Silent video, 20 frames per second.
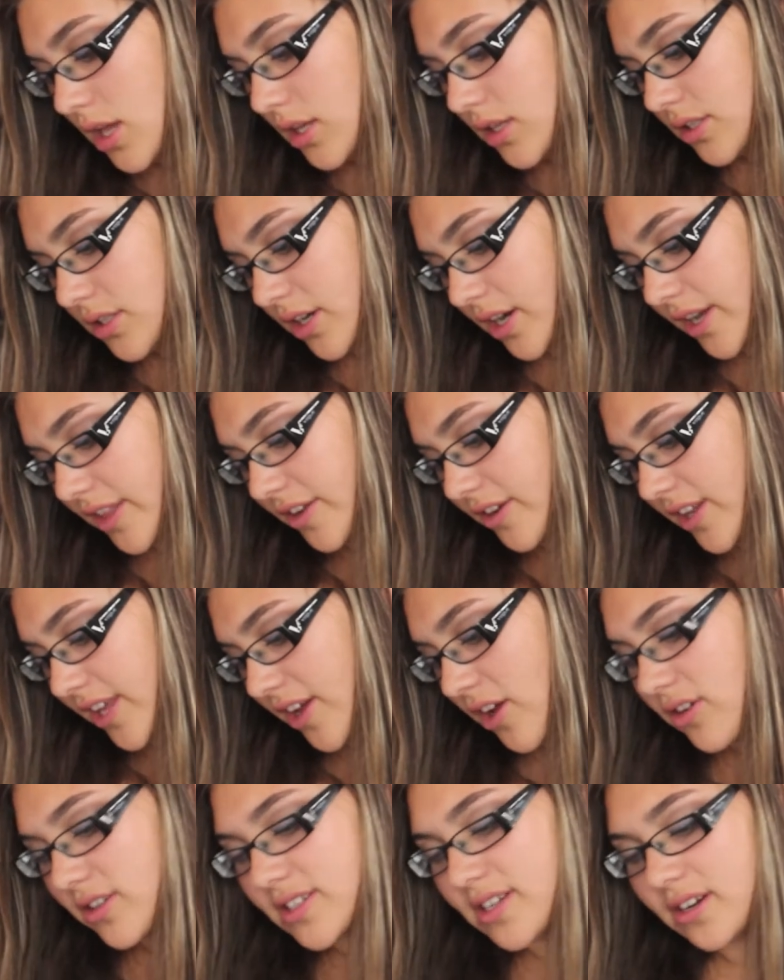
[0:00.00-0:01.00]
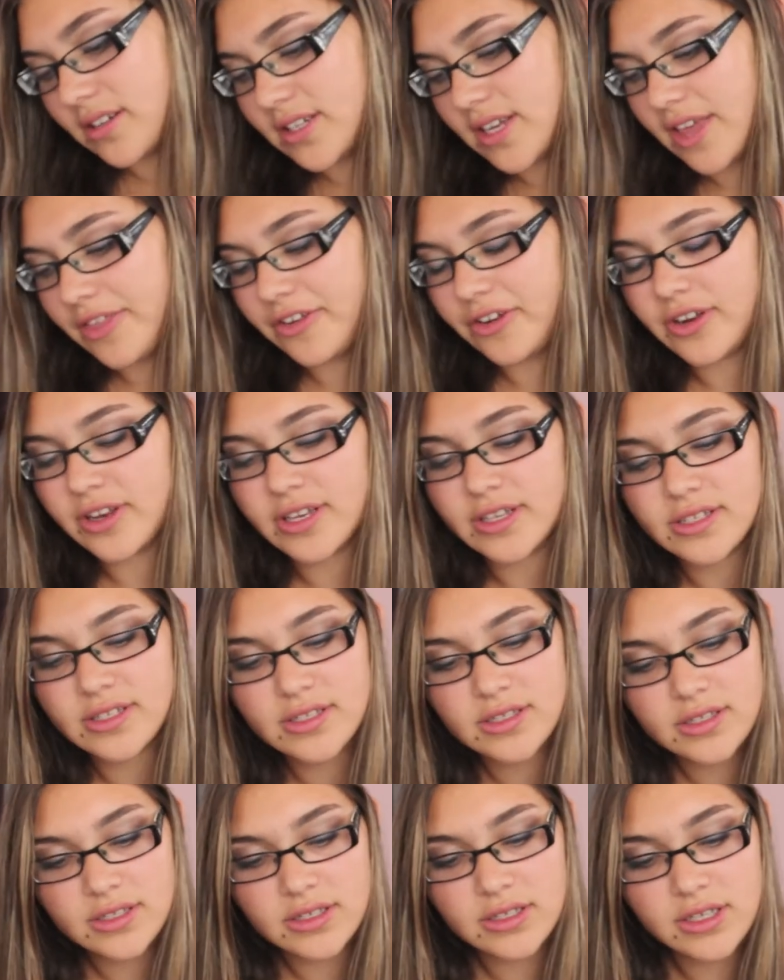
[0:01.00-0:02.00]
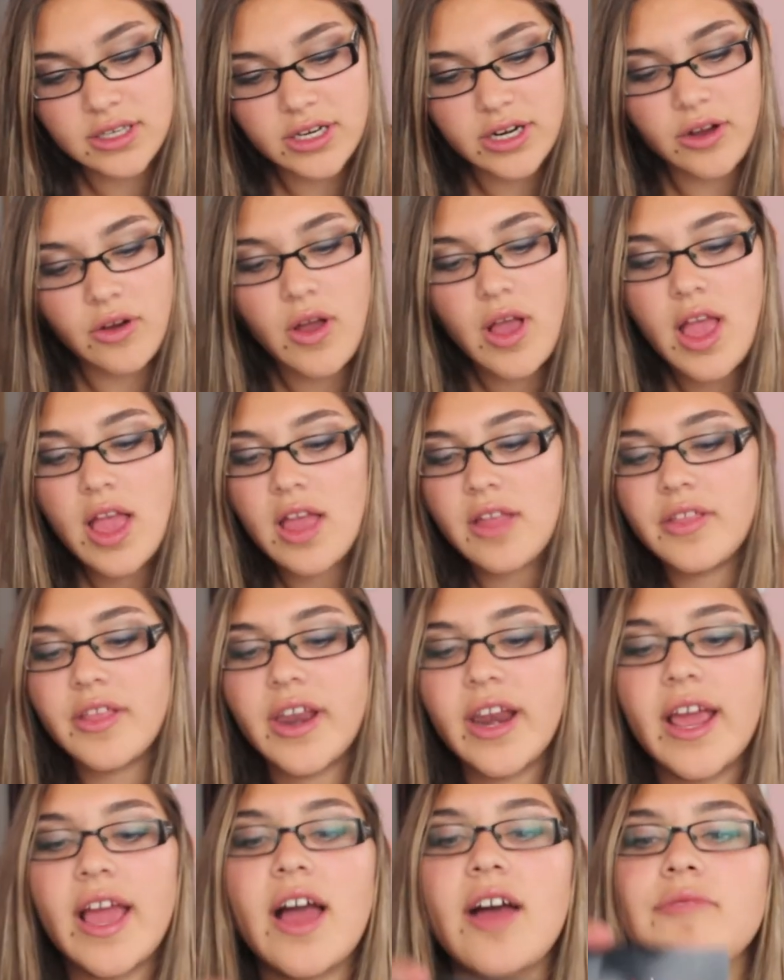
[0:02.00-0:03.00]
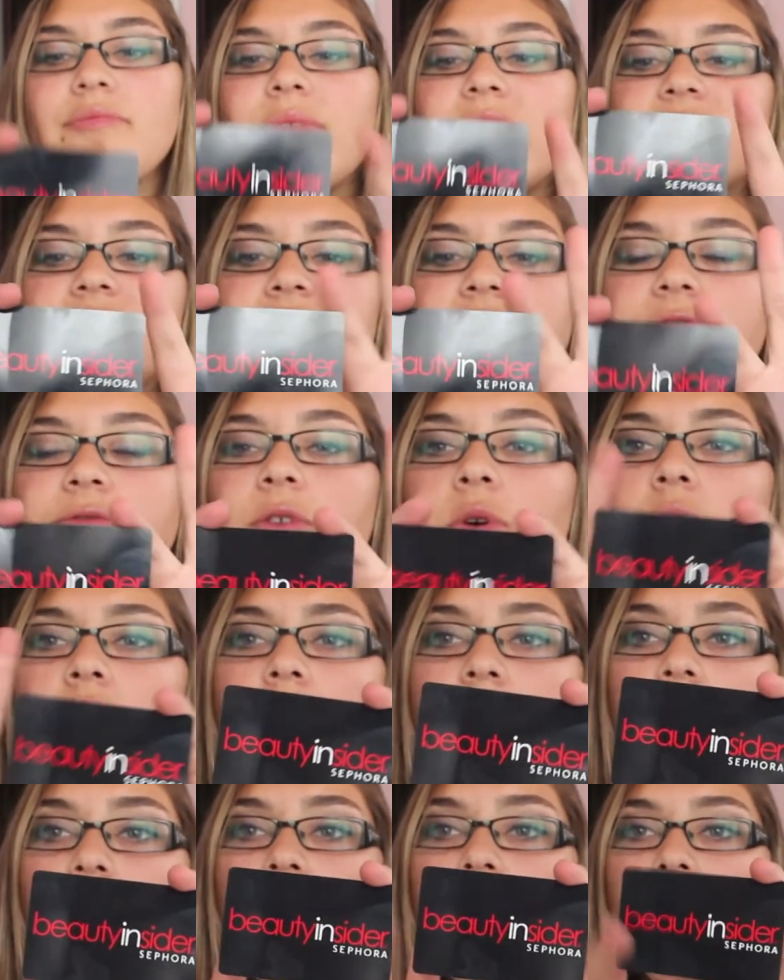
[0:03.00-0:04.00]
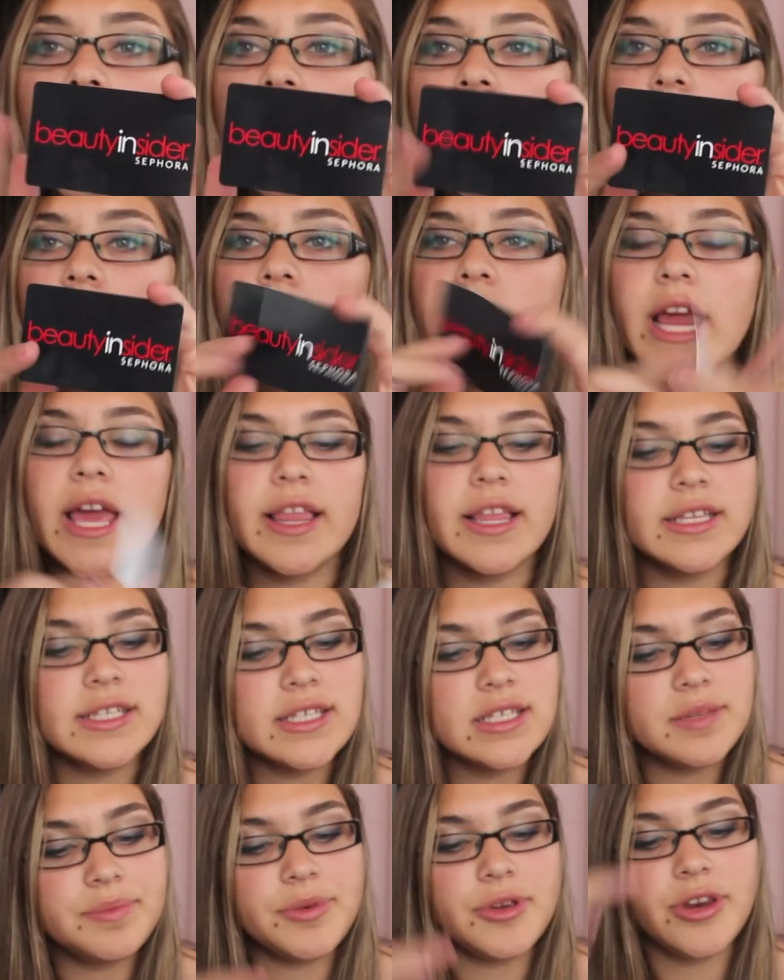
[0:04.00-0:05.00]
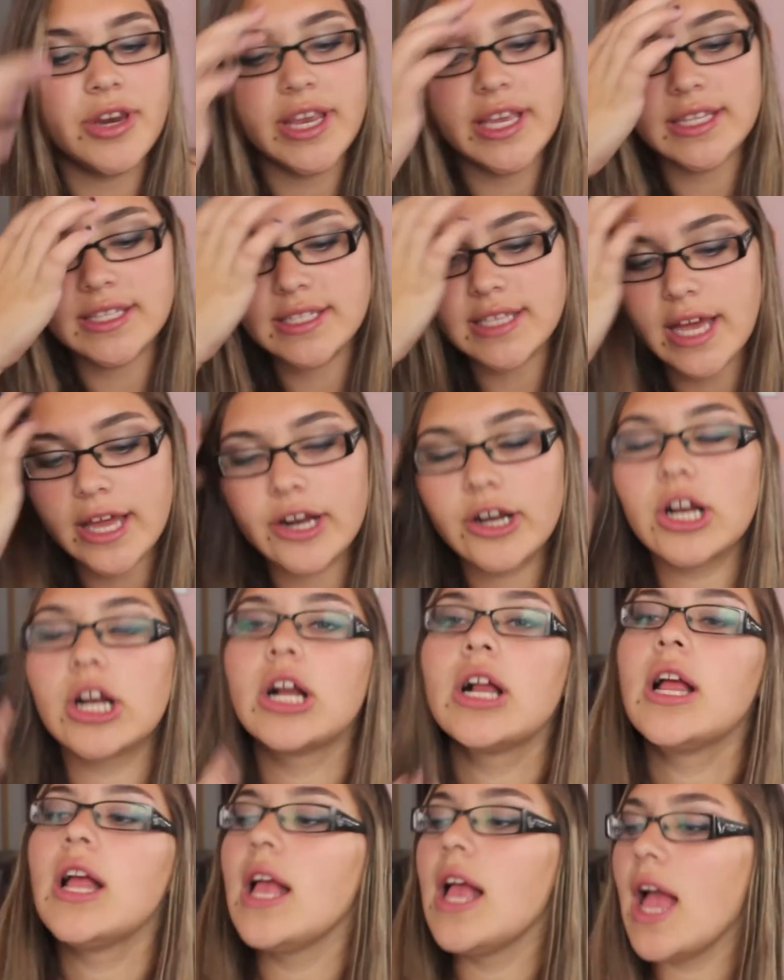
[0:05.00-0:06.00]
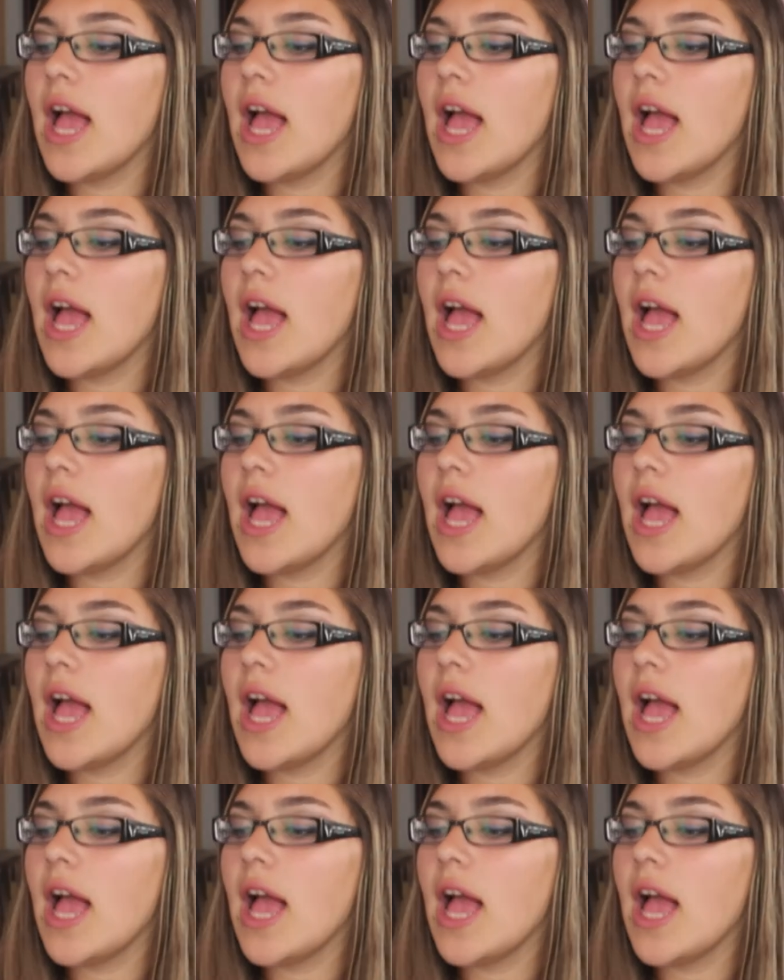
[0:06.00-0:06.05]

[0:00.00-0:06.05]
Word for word: sorry, they're like all stuck together because, you know. Then I have my Sephora card, and this is the Beauty Insider.